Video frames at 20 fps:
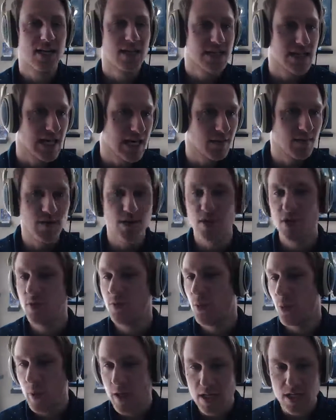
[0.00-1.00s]
GameCube,
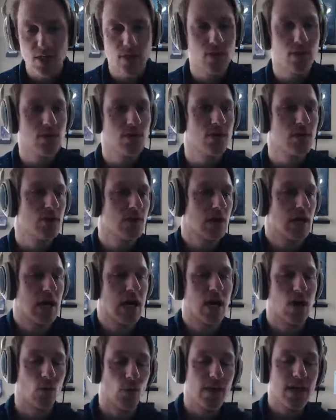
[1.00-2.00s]
Wii U,
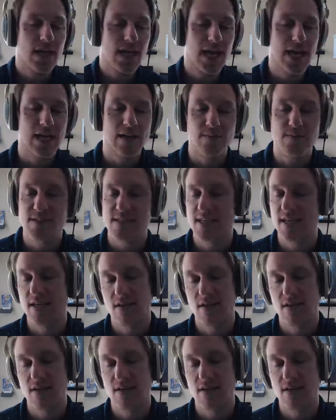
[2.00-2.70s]
Wii games